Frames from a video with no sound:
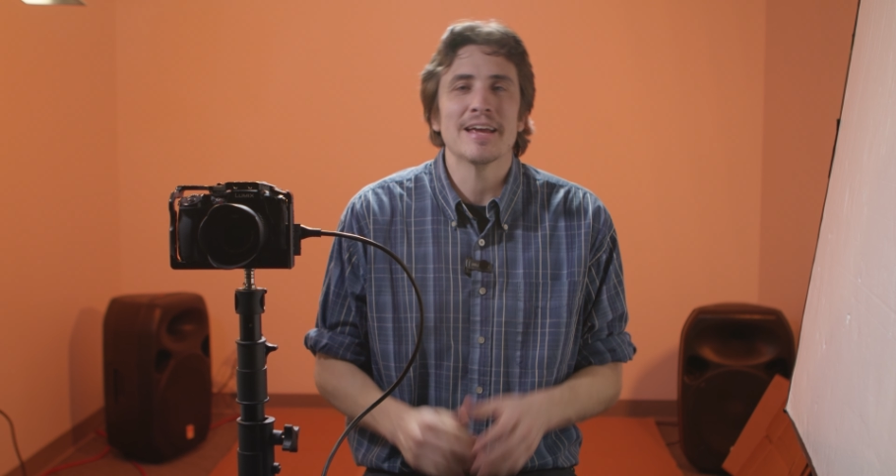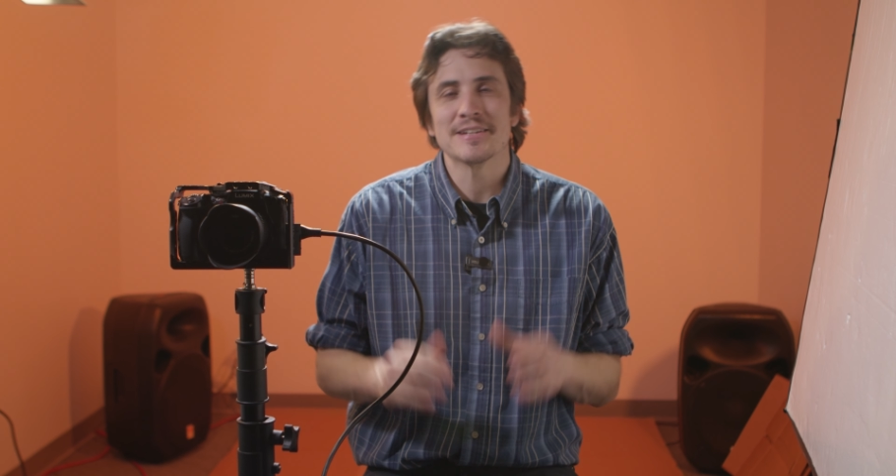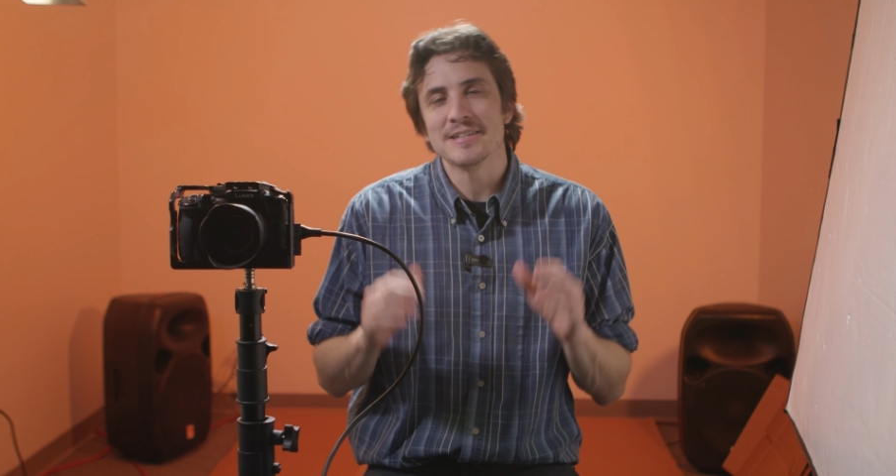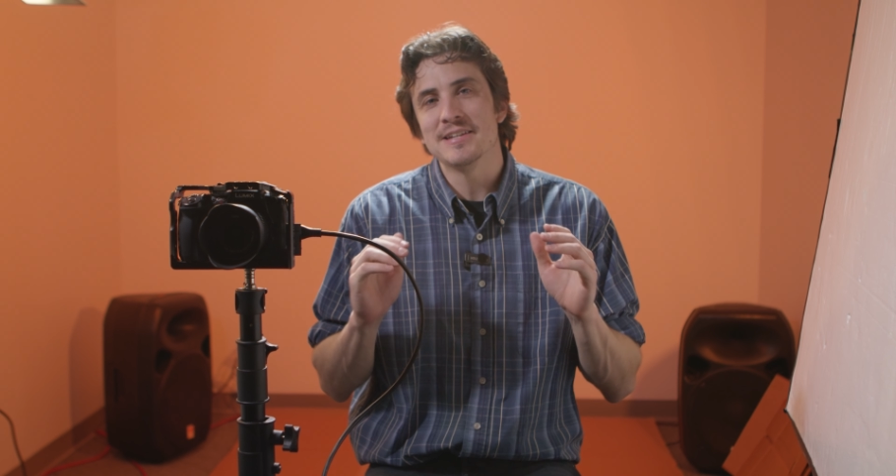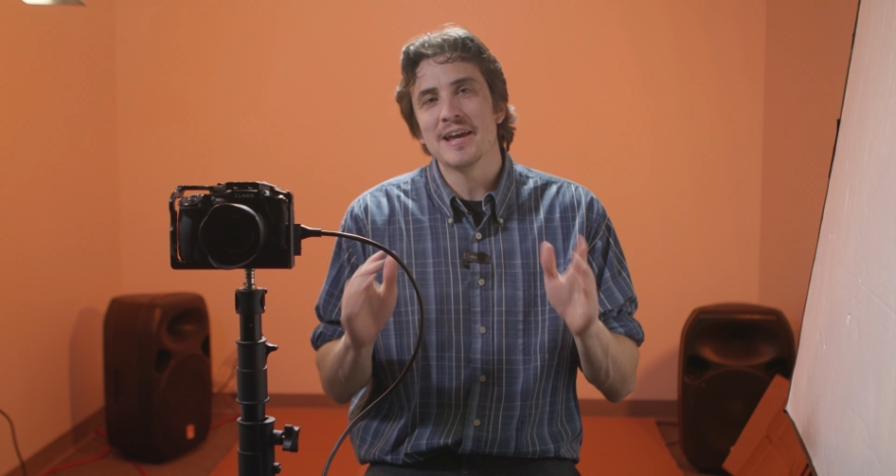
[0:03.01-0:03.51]

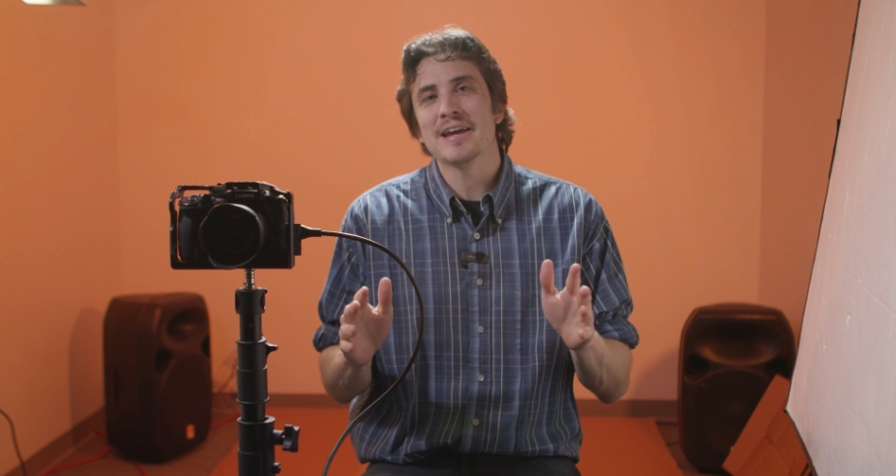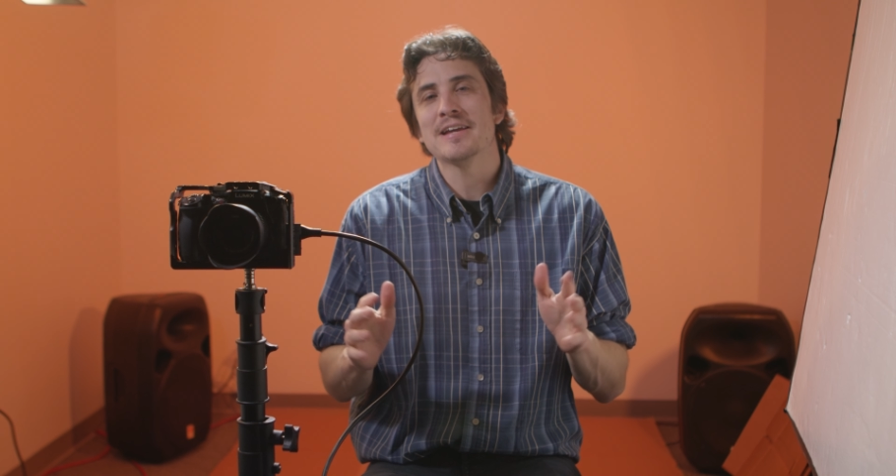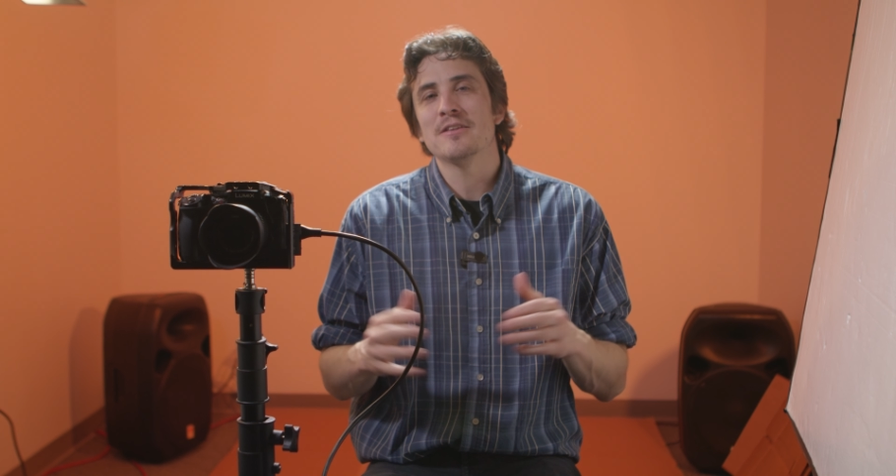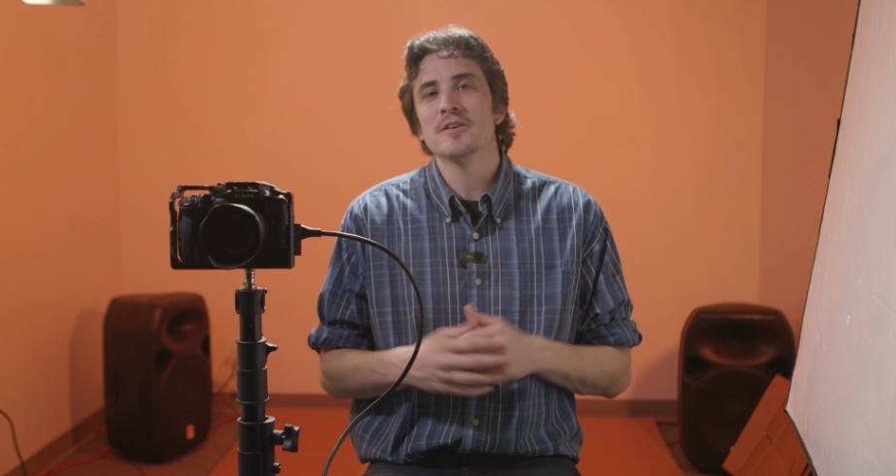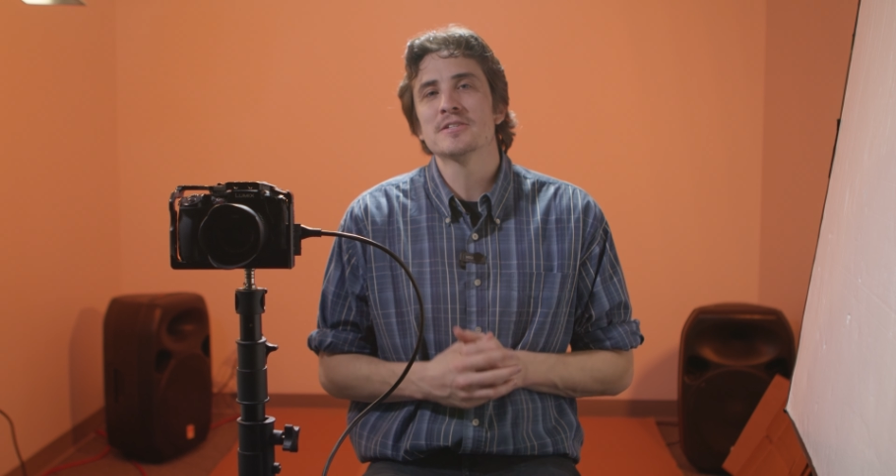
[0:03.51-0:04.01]
and
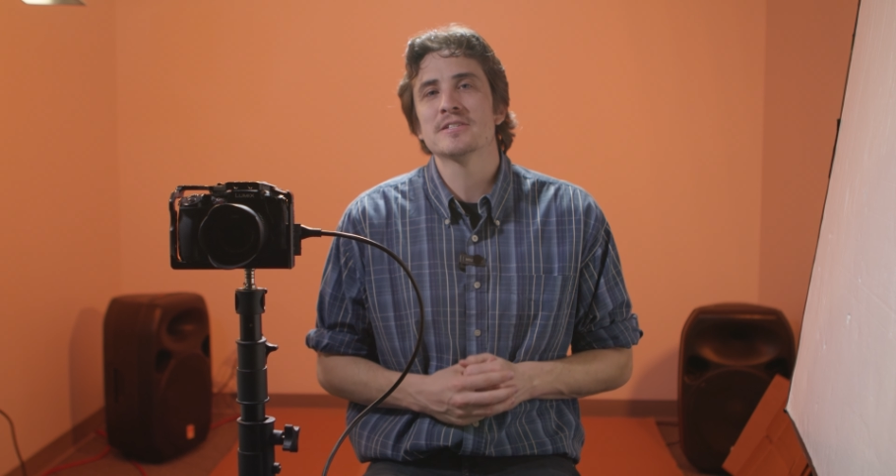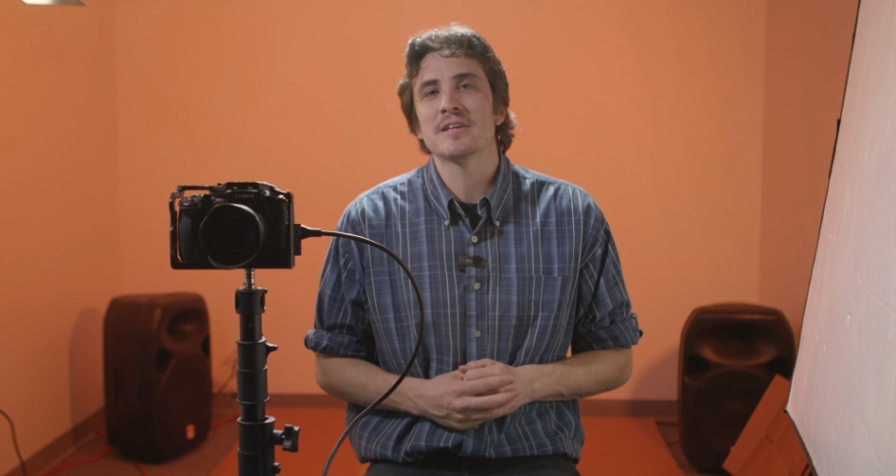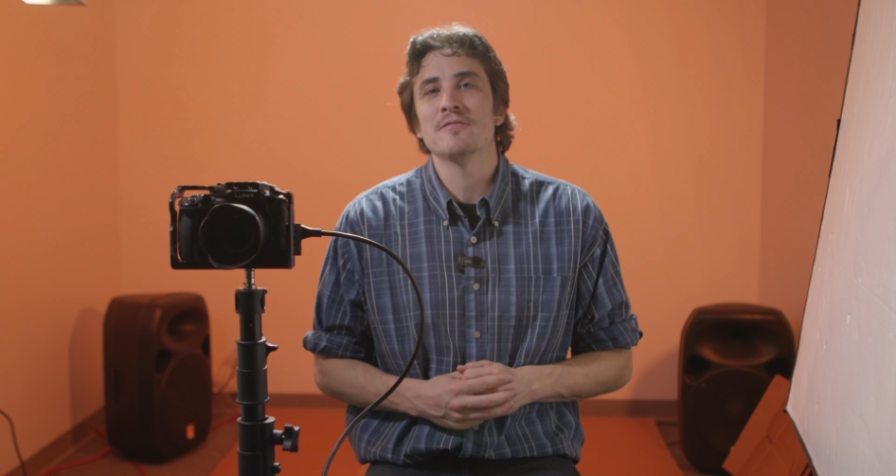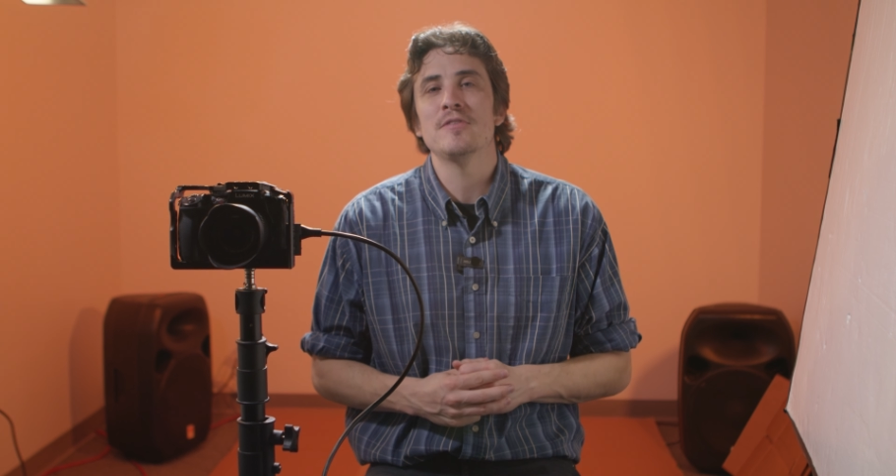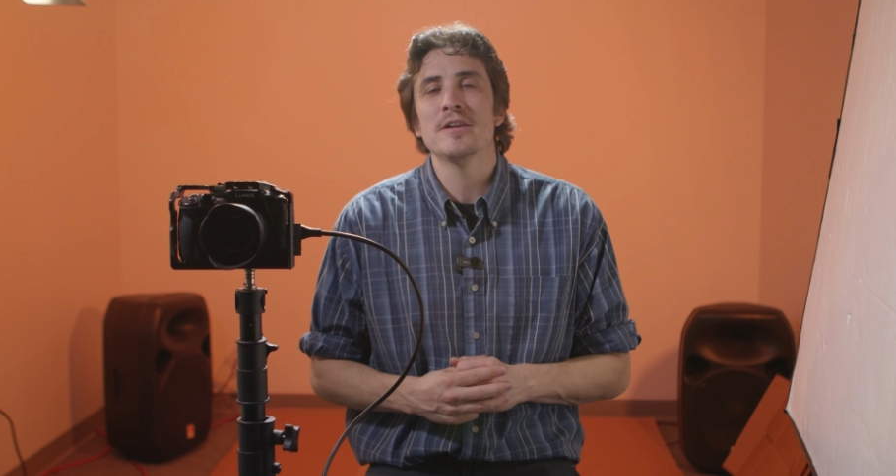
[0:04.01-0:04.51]
today this is
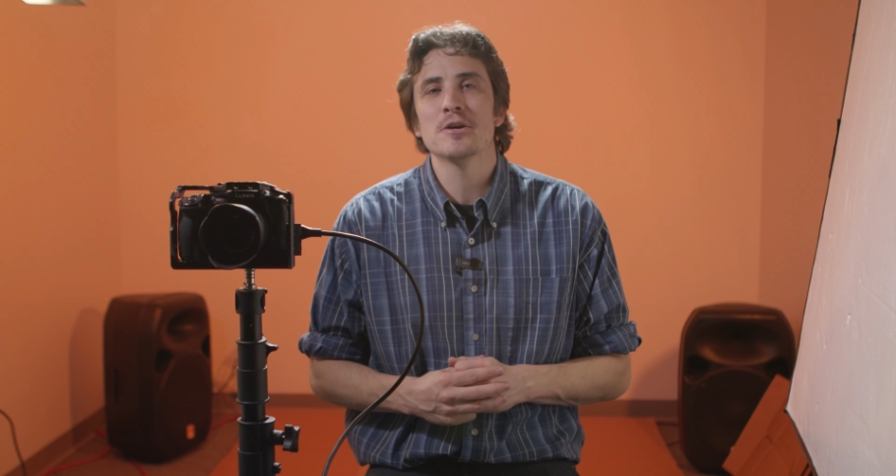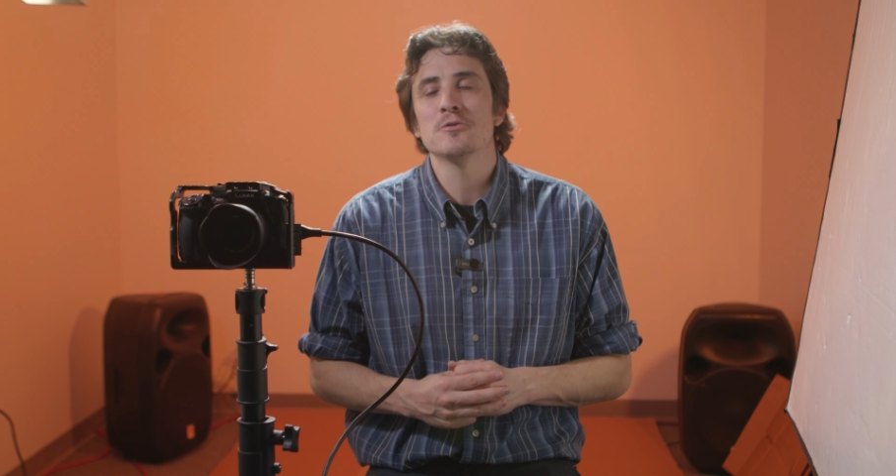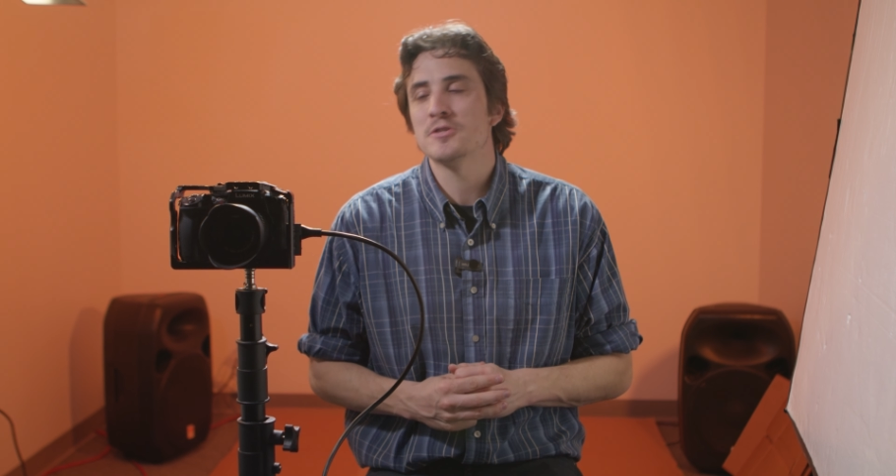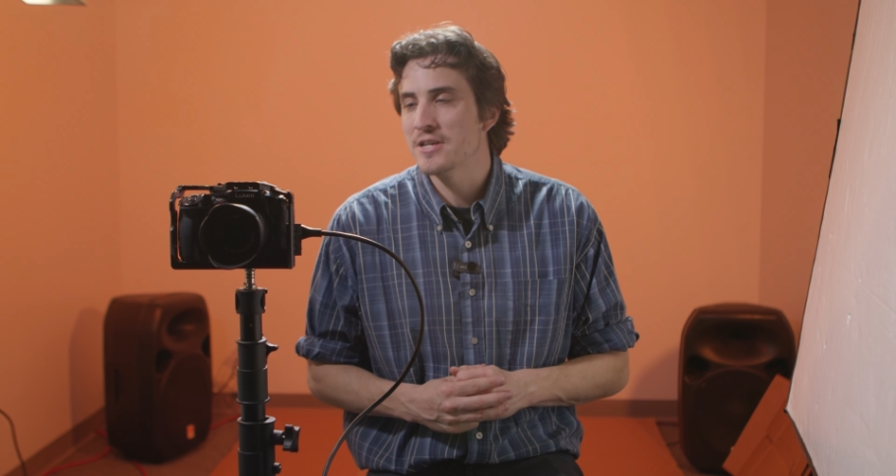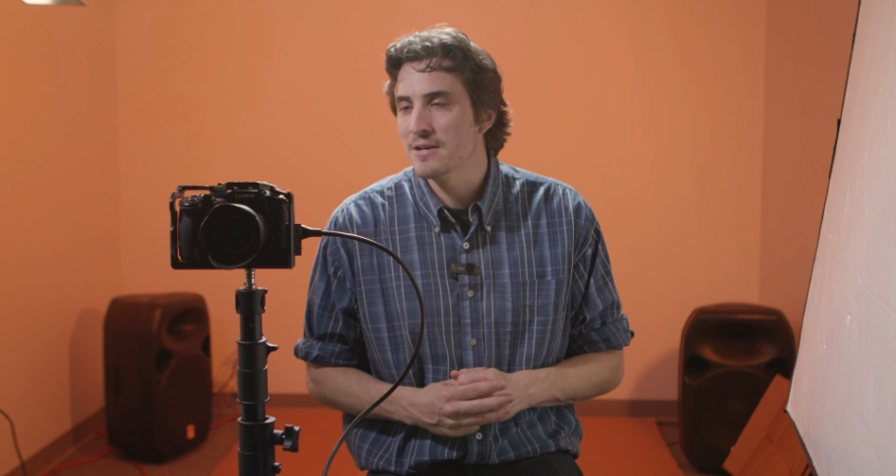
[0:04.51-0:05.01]
a
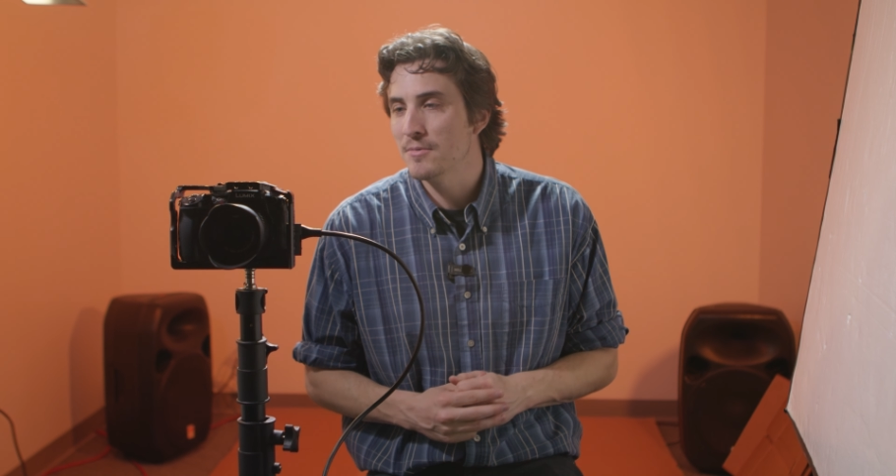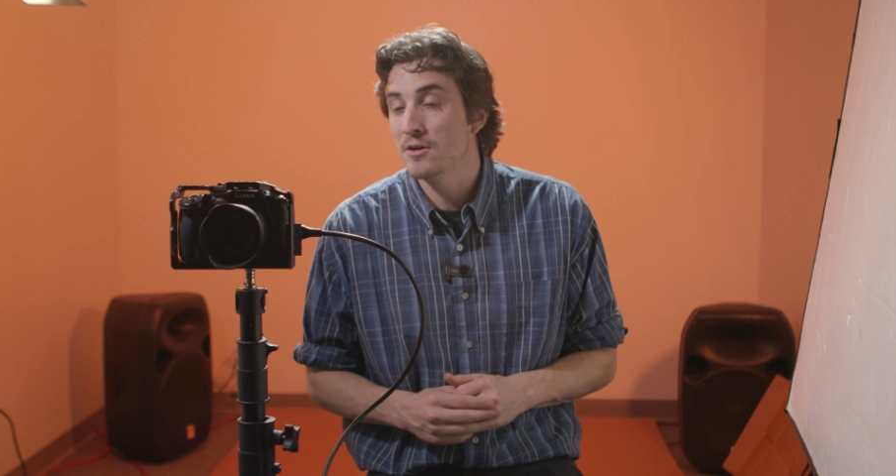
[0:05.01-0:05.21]
video tip